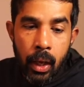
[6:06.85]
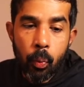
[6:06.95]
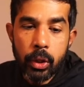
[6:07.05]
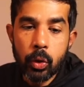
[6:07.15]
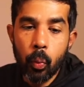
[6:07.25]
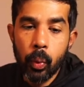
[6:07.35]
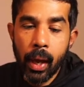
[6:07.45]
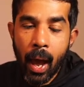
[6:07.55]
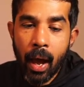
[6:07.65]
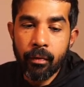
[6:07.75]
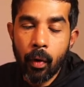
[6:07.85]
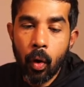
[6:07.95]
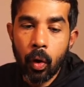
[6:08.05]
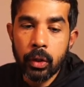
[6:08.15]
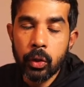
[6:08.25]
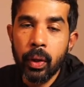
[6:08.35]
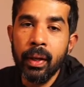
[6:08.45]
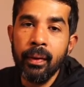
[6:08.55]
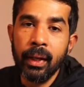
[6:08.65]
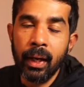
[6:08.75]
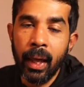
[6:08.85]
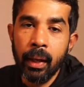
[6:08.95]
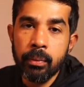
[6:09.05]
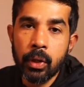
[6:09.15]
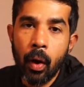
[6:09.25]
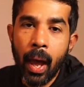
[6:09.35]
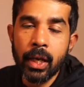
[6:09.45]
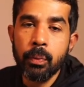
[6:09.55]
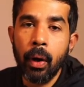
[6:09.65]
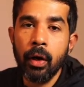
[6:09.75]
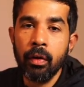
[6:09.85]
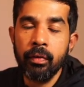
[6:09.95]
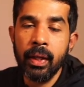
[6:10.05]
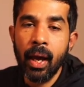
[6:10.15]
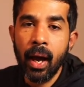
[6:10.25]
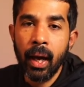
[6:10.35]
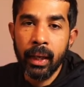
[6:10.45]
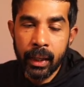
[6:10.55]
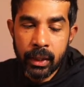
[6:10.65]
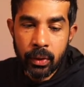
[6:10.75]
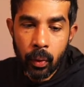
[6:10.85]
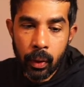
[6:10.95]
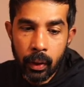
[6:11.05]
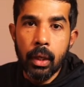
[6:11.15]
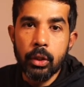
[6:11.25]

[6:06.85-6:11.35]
which we have also in the claims as part of the ID token.